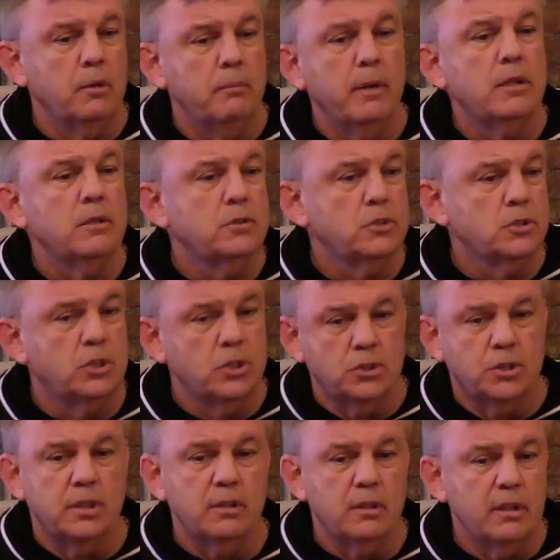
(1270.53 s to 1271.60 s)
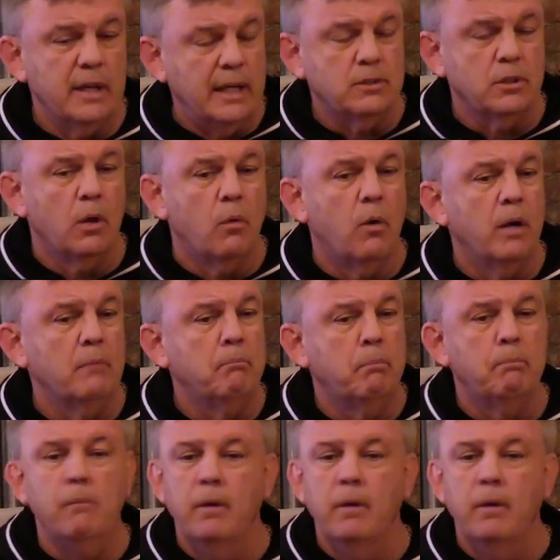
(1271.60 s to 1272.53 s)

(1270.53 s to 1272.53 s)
He made a decision not to go on.